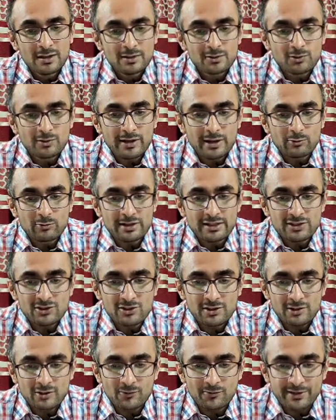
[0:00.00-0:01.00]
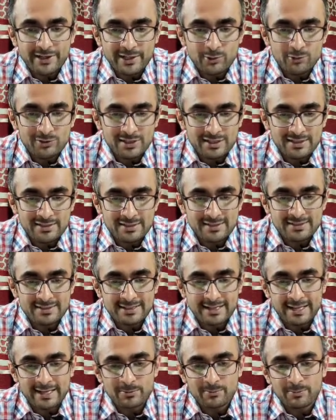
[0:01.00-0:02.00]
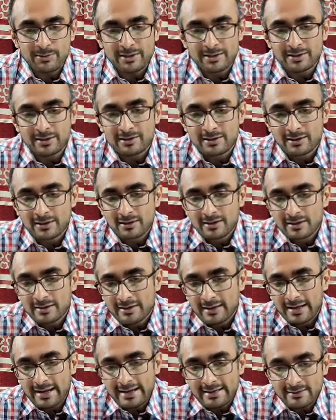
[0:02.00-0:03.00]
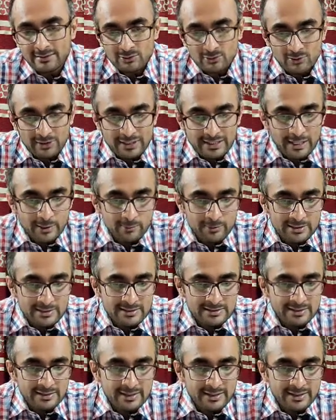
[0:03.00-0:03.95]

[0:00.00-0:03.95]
So regulation of ketogenesis can be at three levels.